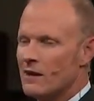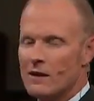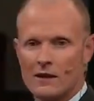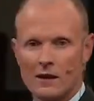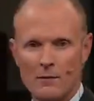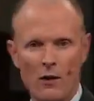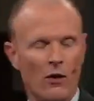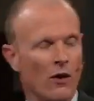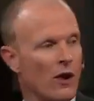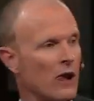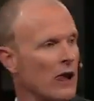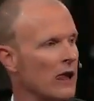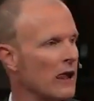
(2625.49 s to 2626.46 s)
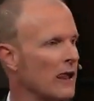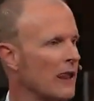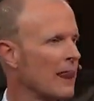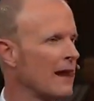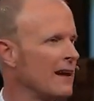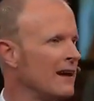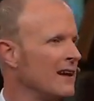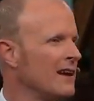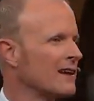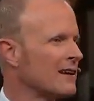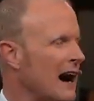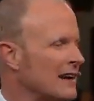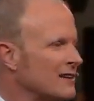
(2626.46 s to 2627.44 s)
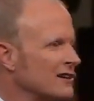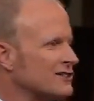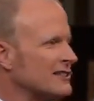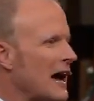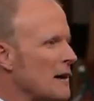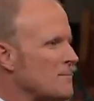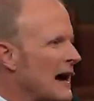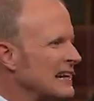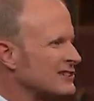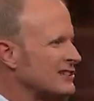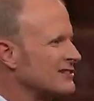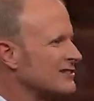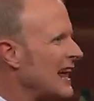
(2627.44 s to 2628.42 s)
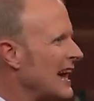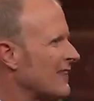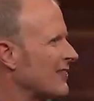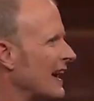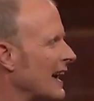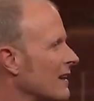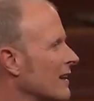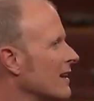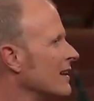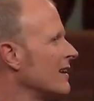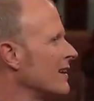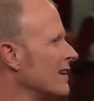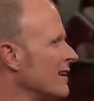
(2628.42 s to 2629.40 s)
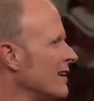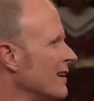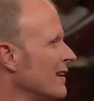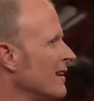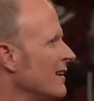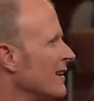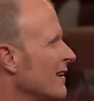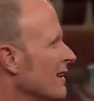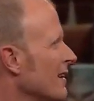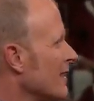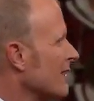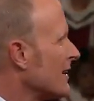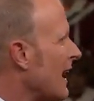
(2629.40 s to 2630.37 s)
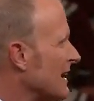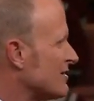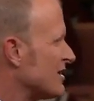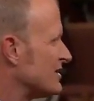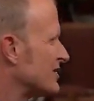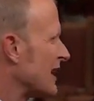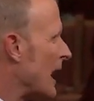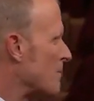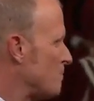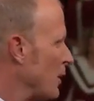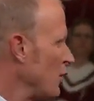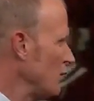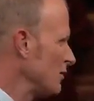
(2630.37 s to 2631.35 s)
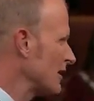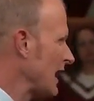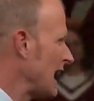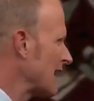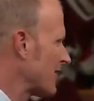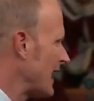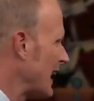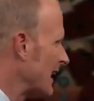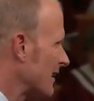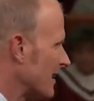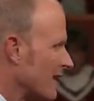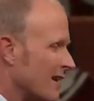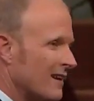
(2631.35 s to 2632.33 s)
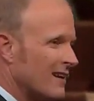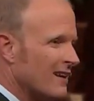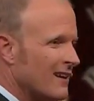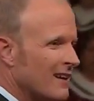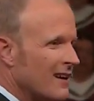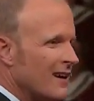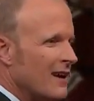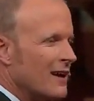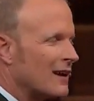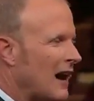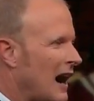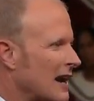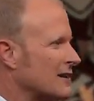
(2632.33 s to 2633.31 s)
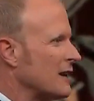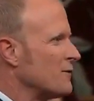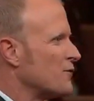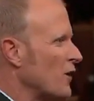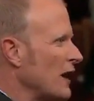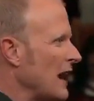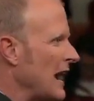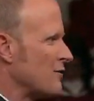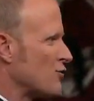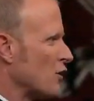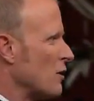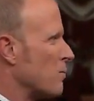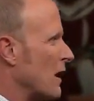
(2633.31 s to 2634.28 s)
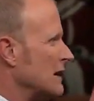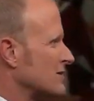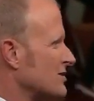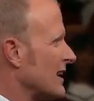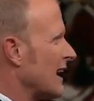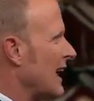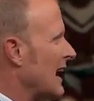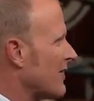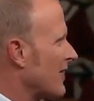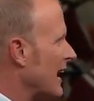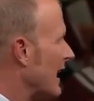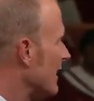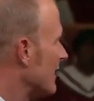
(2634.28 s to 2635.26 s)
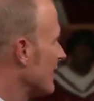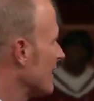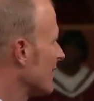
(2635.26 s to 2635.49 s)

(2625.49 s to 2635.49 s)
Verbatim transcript: Come on. God could stop ISIS like that. God could stop Putin like that. God can free Andrew Brunson like that.